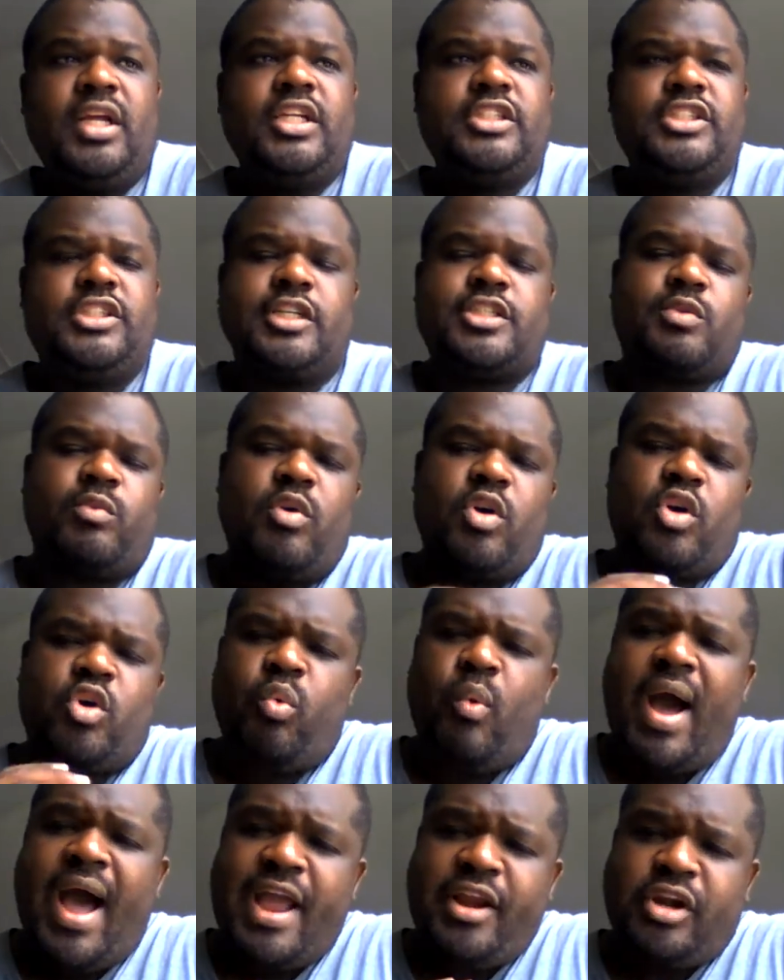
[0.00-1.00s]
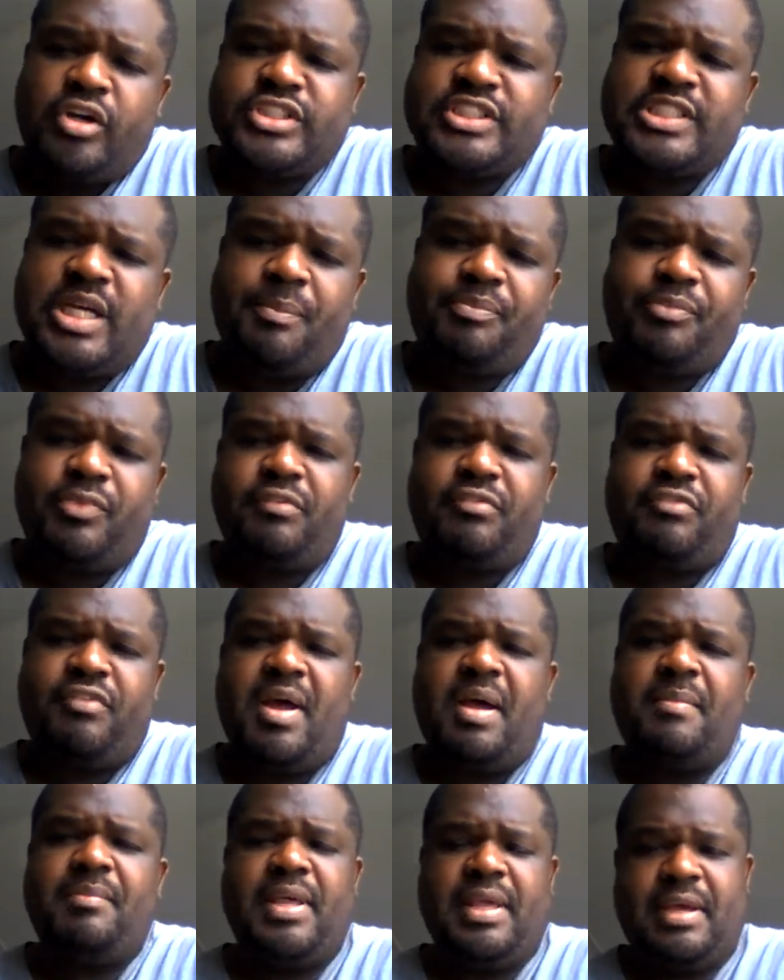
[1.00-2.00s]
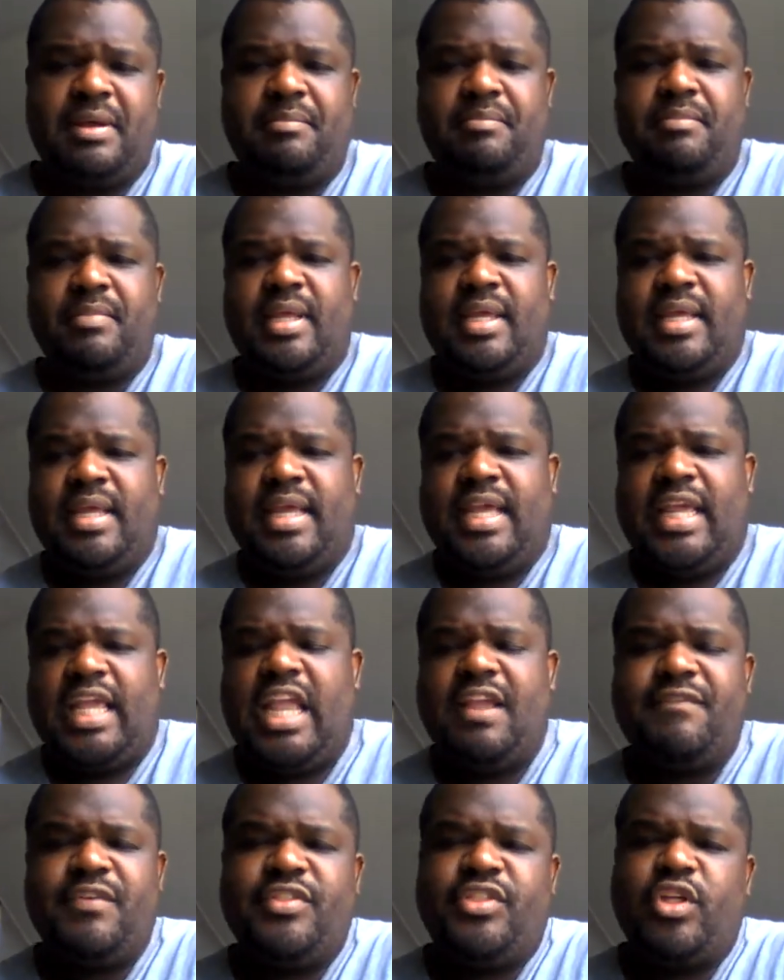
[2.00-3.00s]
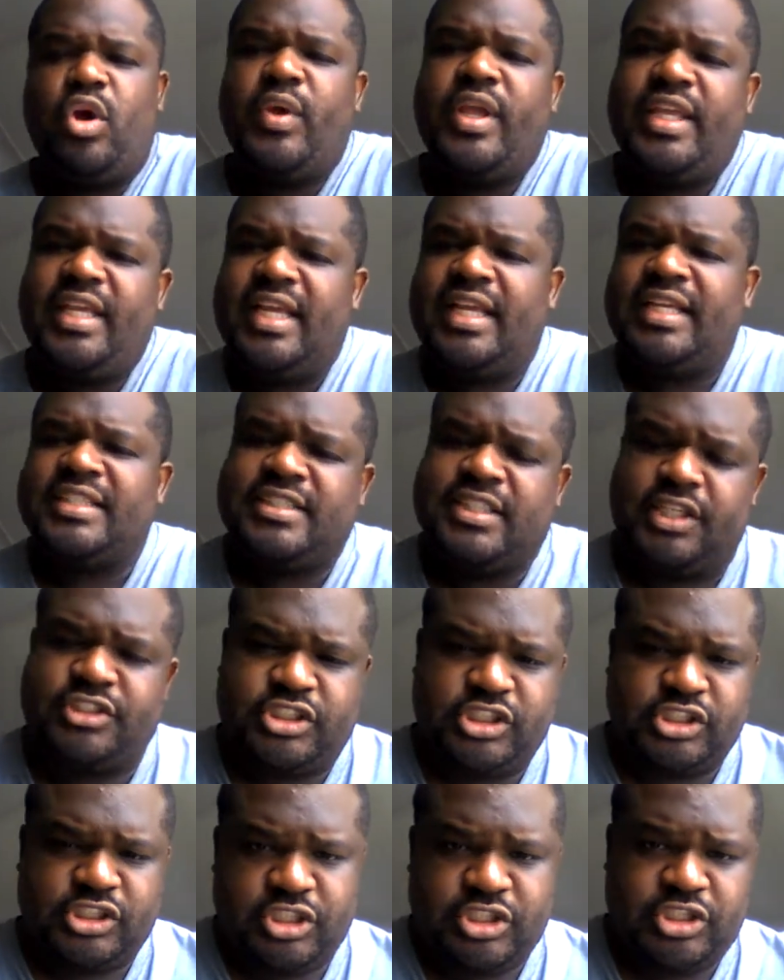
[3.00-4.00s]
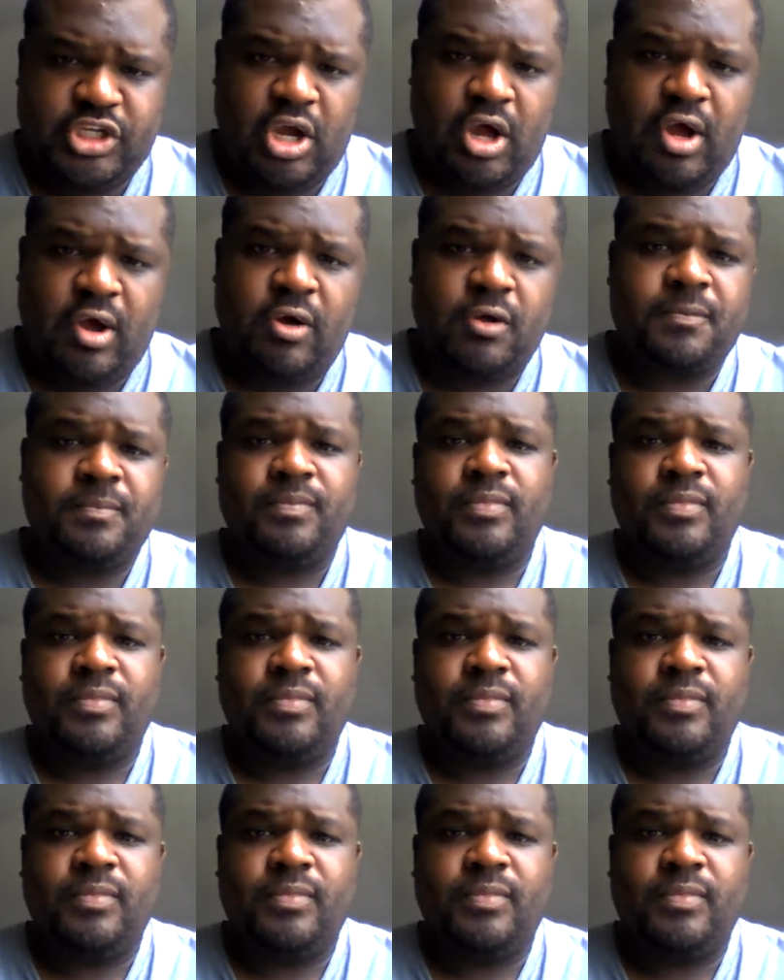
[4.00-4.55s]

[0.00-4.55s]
just require something from him, even though he is such a good dog.